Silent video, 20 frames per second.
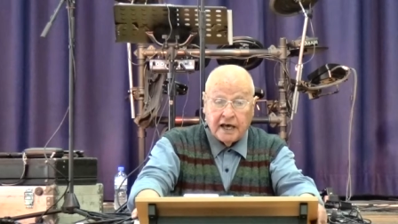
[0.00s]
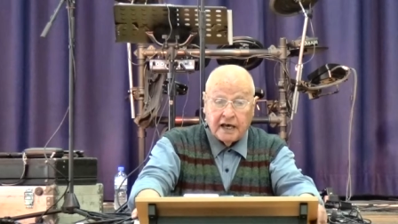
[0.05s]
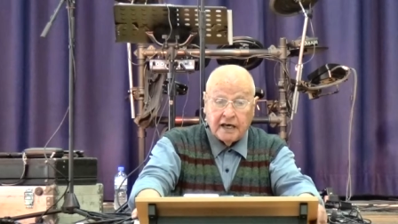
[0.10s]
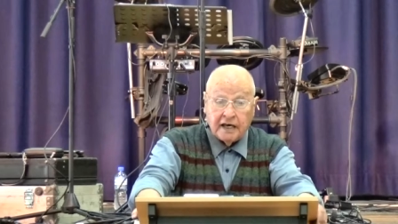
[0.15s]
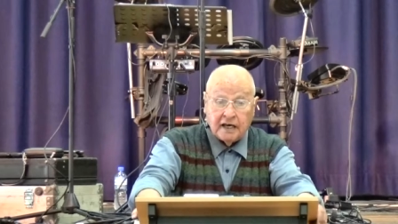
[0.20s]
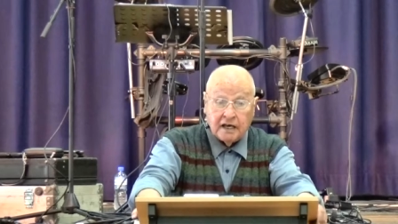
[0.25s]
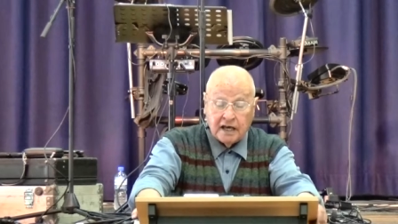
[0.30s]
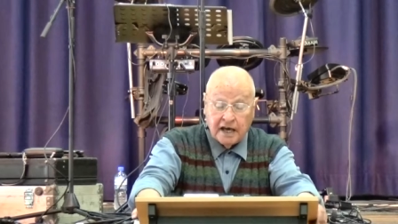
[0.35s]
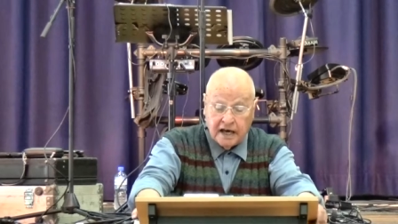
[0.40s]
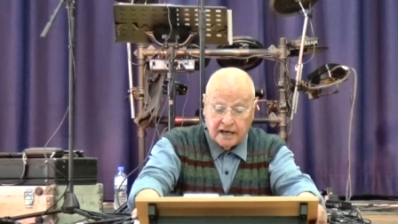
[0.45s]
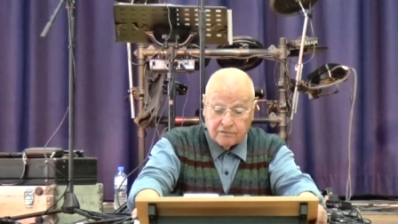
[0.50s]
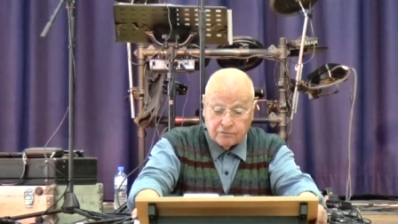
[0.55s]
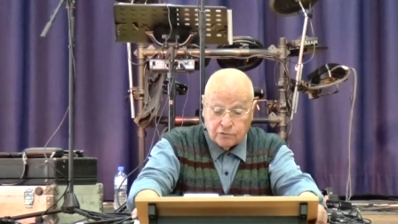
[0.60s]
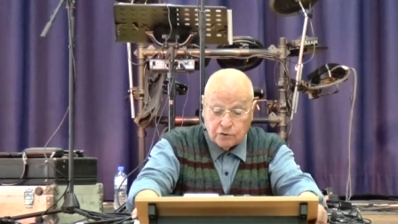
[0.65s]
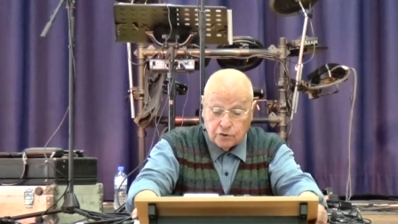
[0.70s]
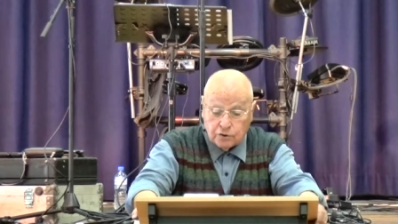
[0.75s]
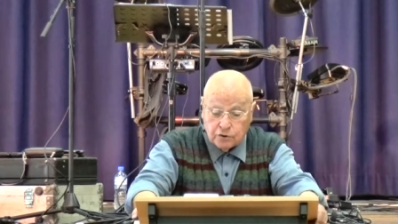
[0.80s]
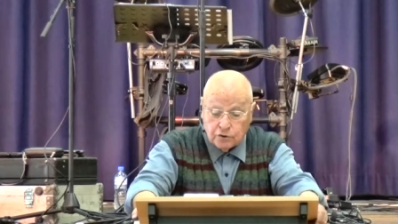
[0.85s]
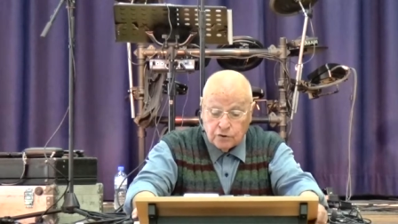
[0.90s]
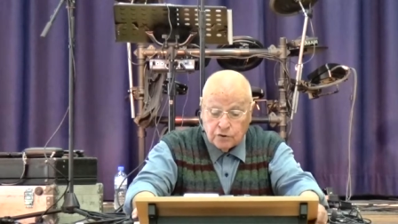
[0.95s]
they had
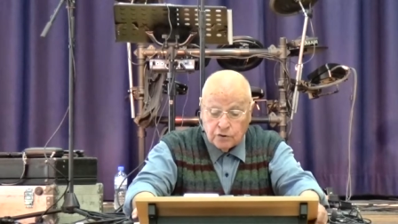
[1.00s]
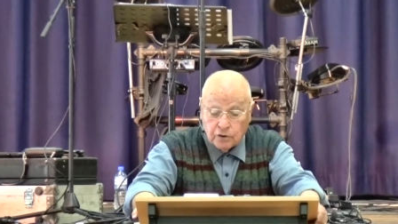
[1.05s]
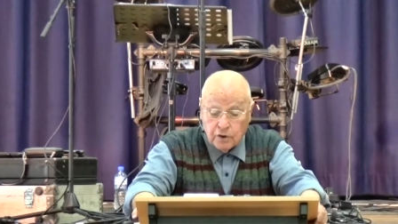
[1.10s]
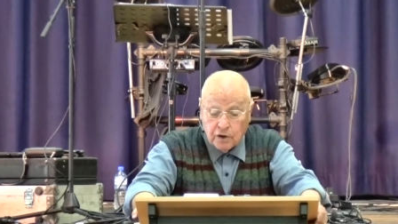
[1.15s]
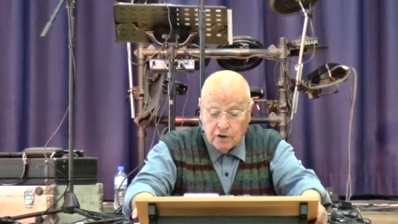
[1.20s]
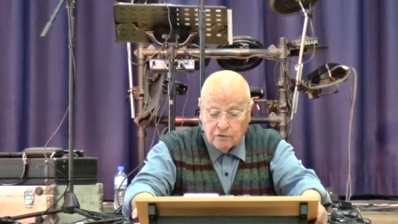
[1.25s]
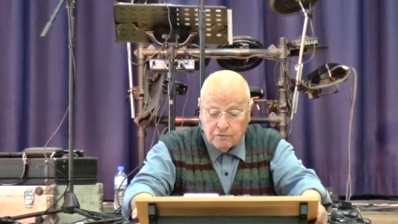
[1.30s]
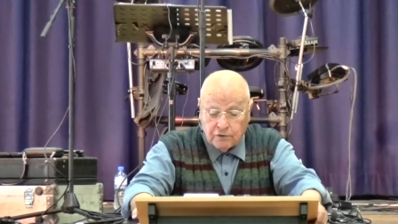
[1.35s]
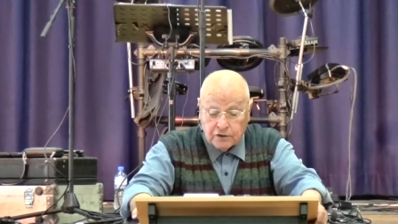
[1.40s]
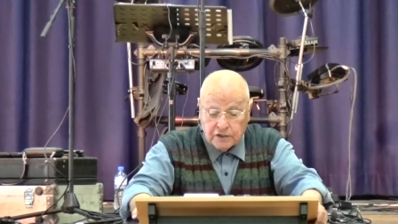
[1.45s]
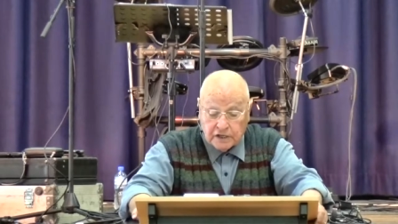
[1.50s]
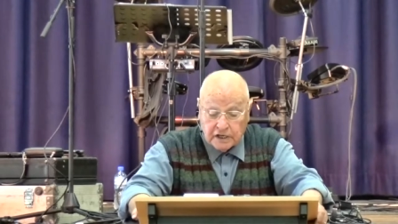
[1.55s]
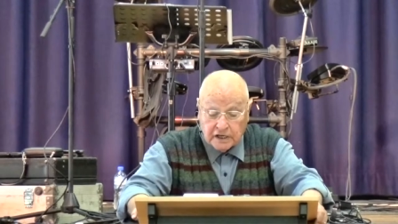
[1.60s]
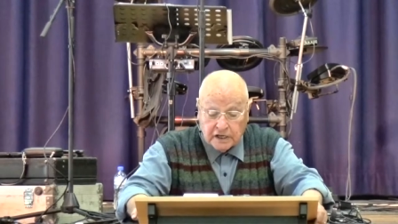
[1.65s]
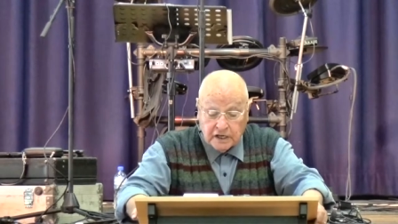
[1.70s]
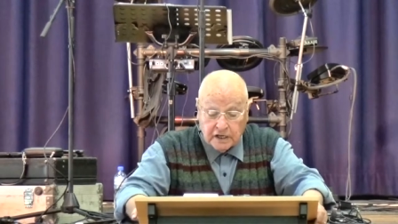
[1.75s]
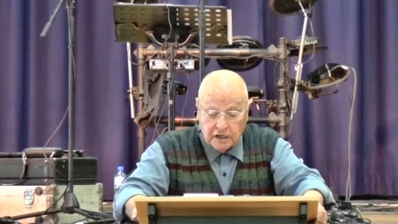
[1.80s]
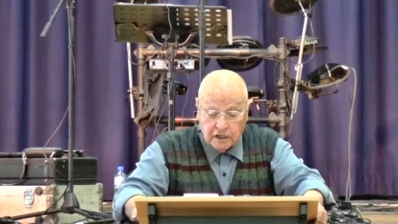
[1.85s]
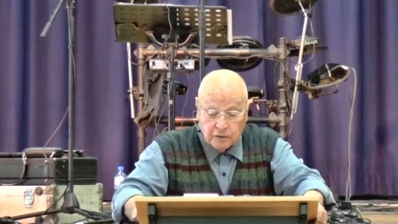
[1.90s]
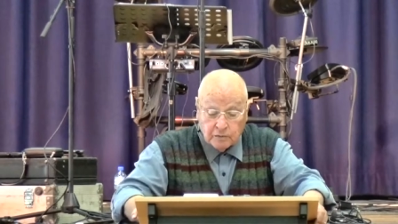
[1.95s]
to do for the
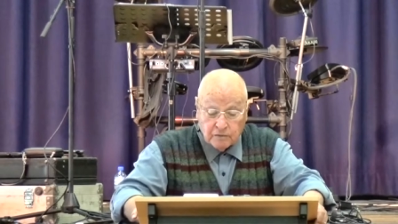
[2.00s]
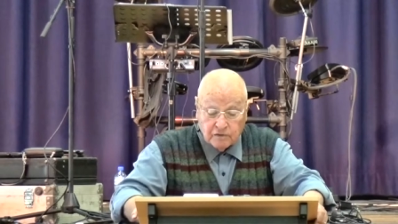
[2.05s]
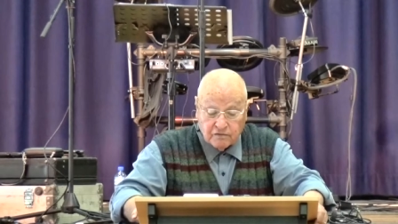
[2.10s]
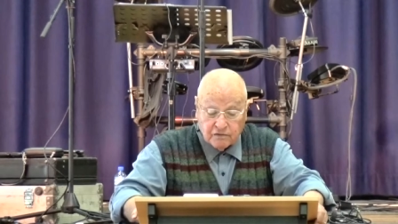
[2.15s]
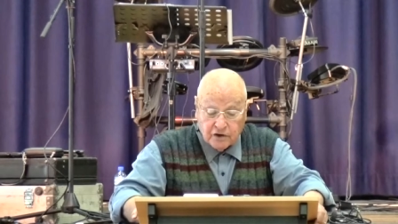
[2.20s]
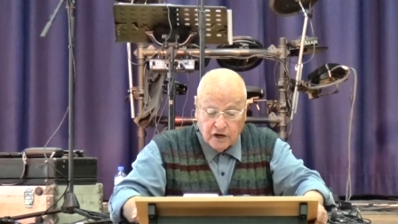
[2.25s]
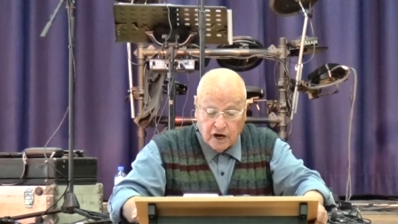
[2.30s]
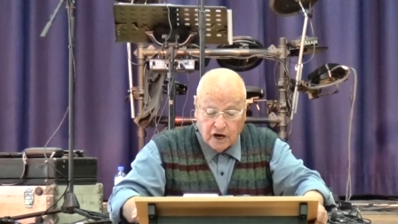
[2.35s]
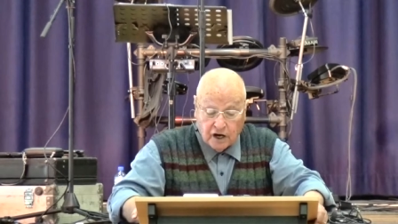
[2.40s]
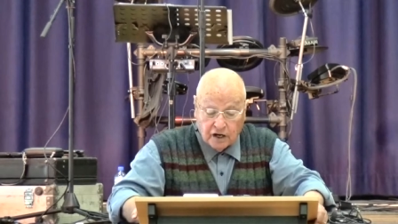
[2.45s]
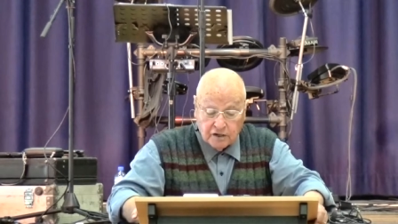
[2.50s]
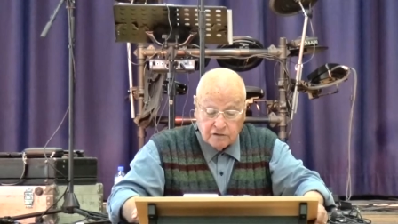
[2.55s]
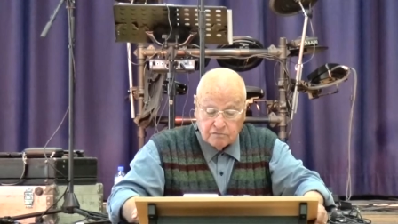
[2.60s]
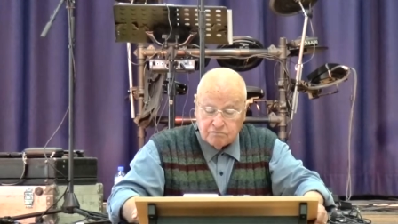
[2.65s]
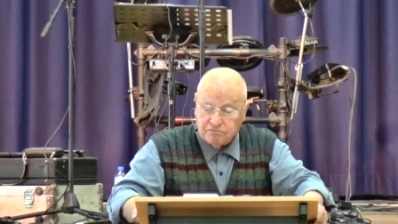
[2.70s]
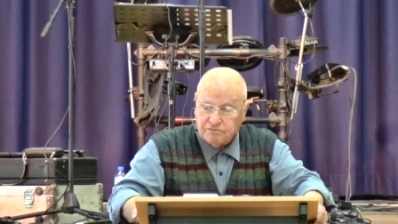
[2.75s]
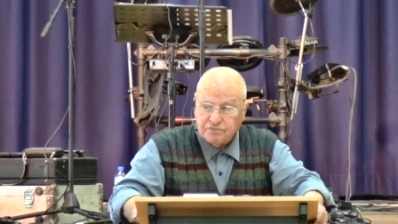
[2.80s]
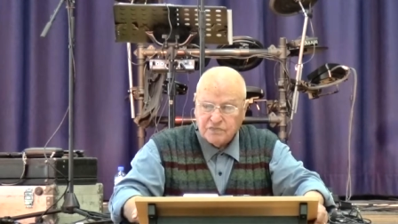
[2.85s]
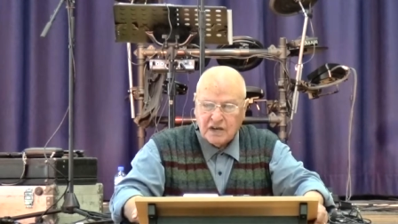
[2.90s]
kingdom of God.